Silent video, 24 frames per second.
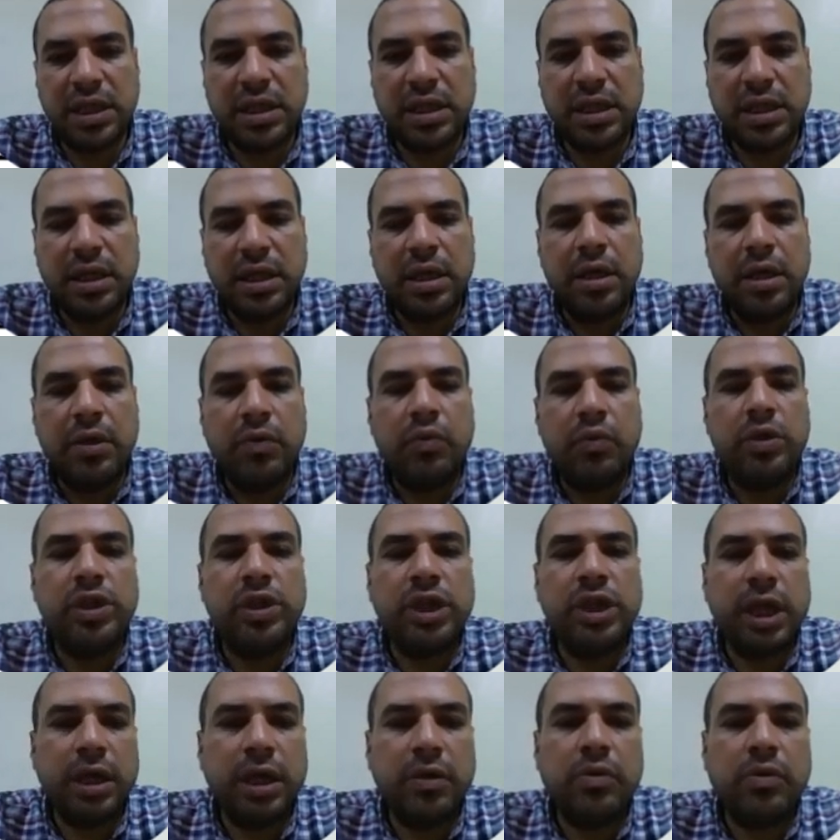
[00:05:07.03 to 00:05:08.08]
which
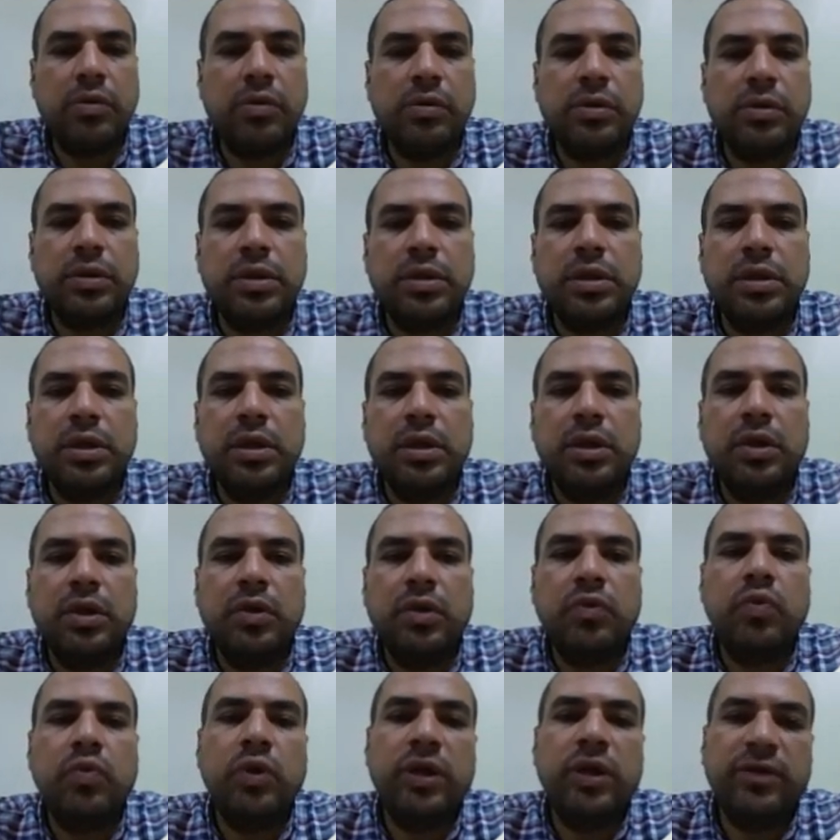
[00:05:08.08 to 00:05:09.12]
equals
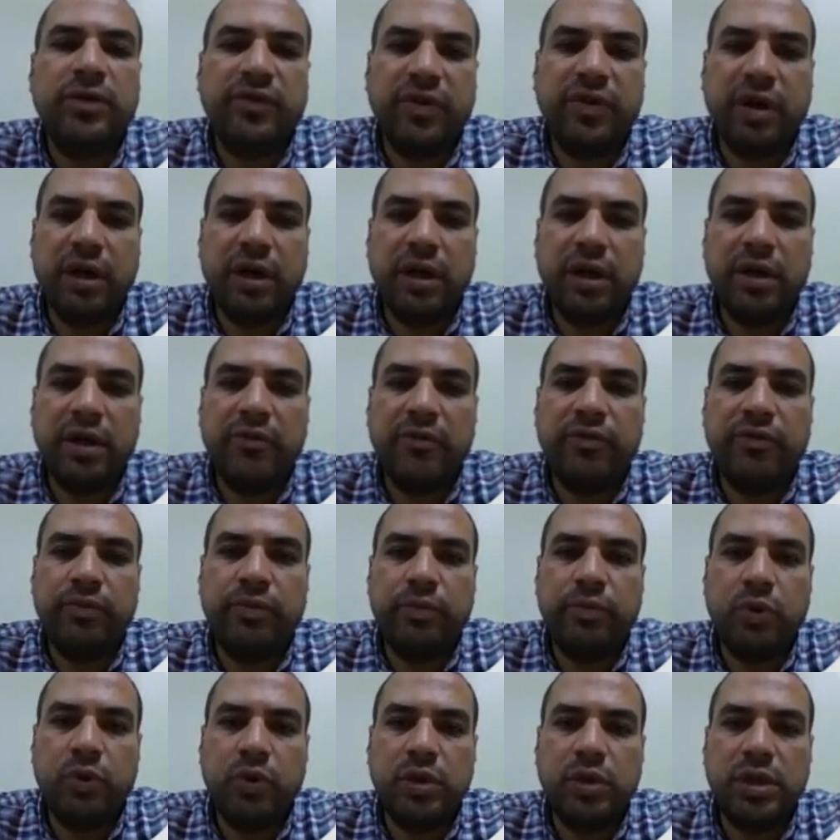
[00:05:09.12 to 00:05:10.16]

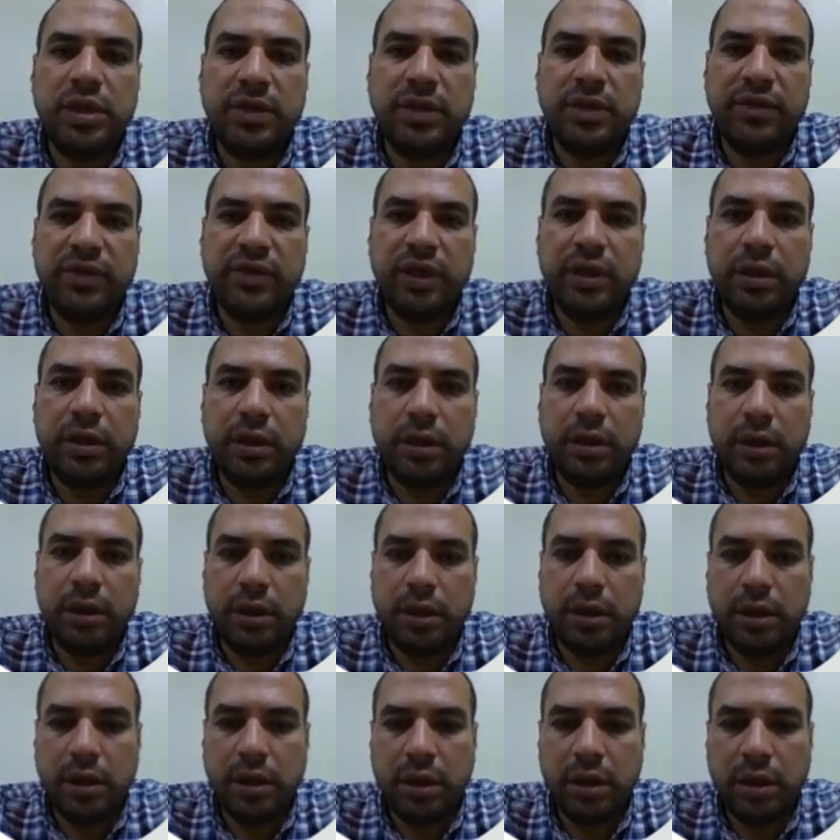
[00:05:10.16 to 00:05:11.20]

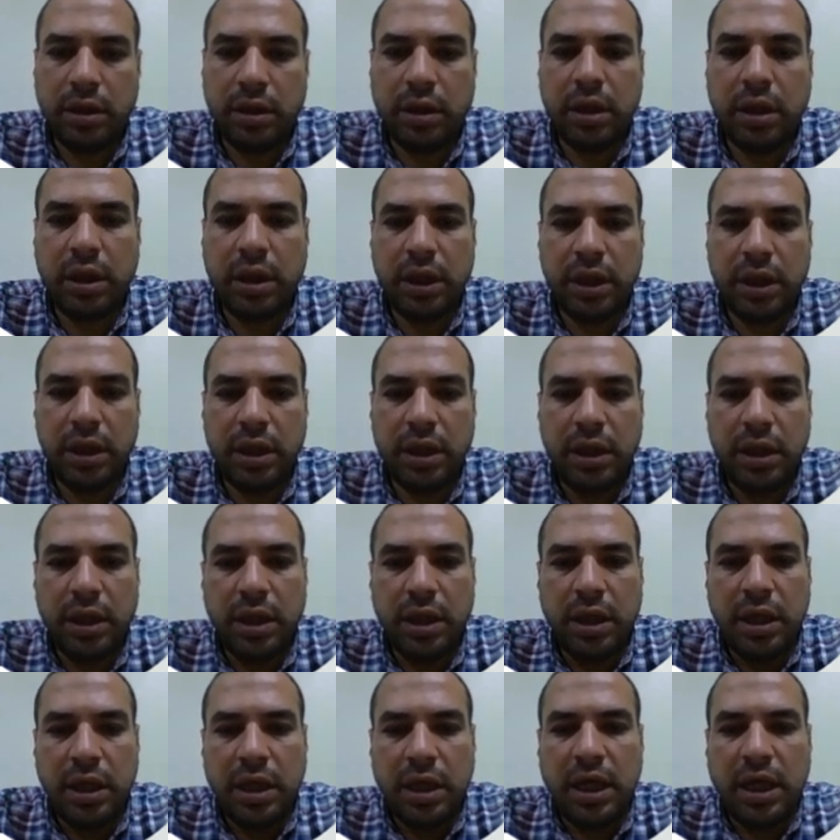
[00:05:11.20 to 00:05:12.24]
25.79,
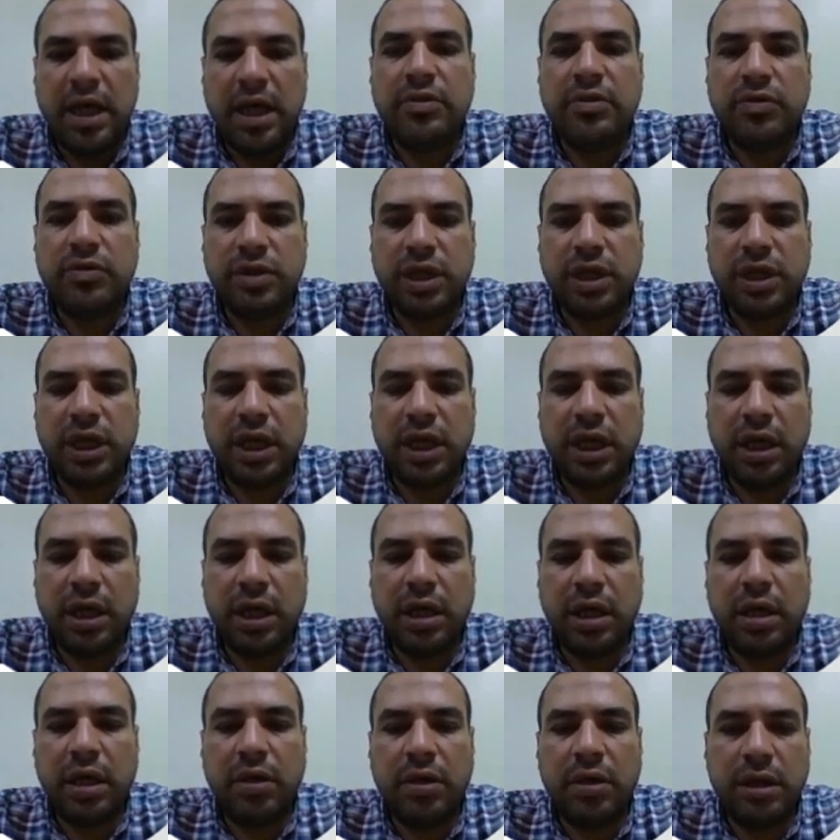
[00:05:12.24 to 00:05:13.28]
as you see here
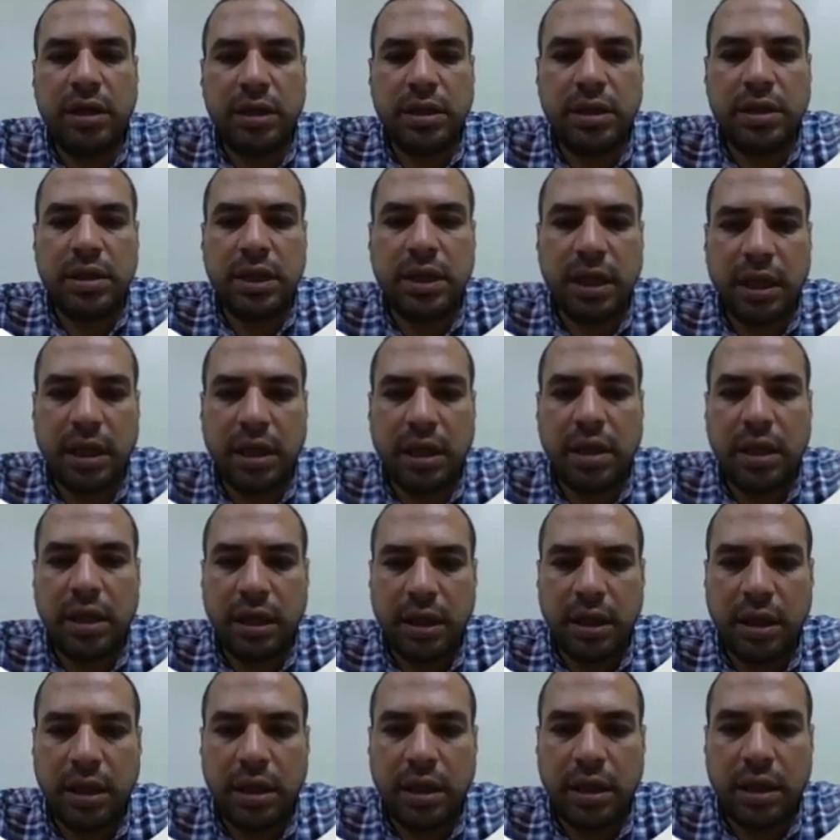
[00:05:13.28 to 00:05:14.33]
in the
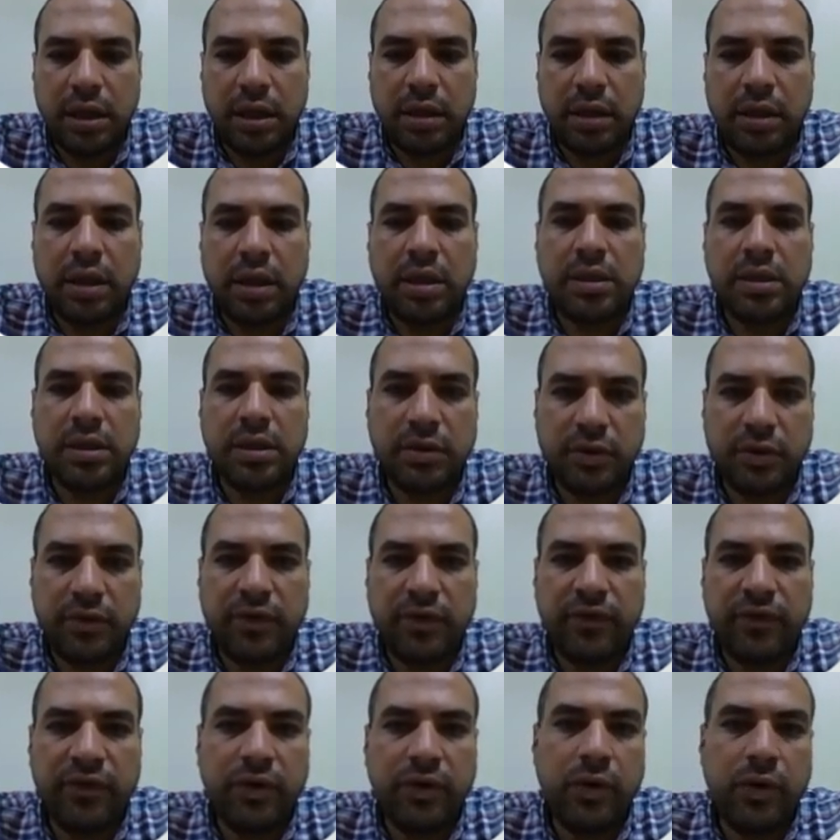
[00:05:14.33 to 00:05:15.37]
last of
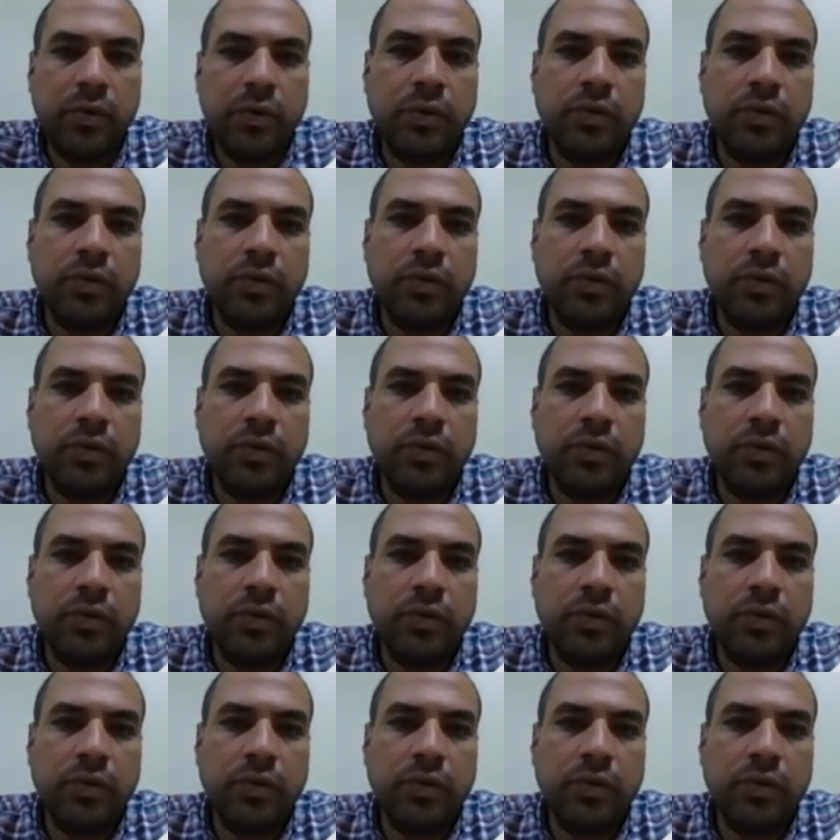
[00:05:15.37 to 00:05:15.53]
call.